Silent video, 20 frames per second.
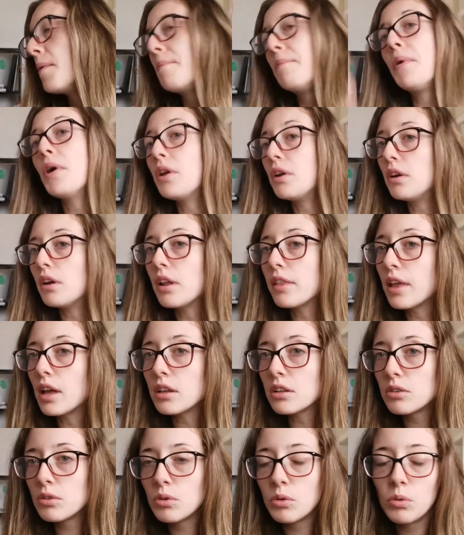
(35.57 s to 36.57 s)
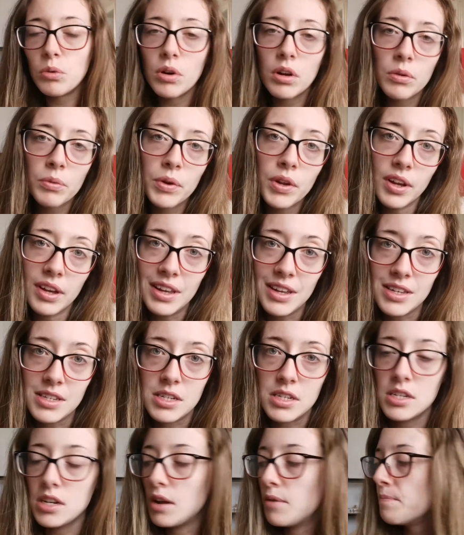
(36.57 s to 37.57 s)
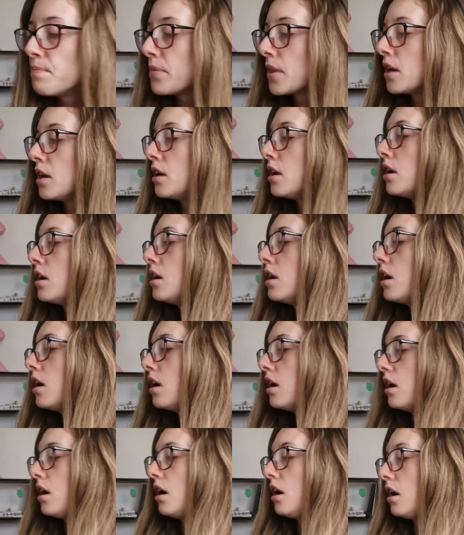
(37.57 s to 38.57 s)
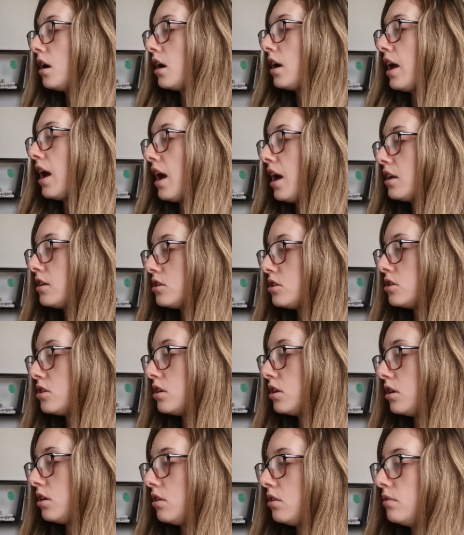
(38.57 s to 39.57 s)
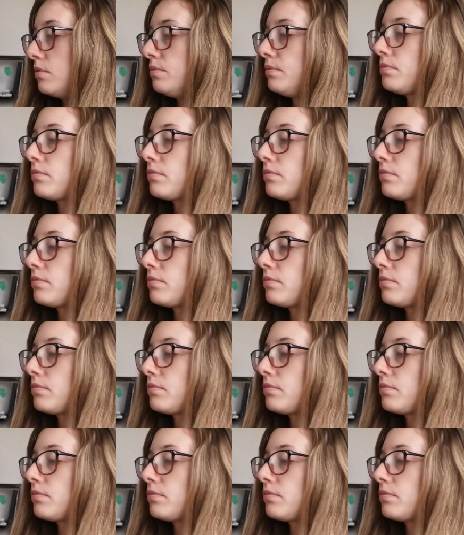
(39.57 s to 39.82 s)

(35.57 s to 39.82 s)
But that's not why we are here today. I had to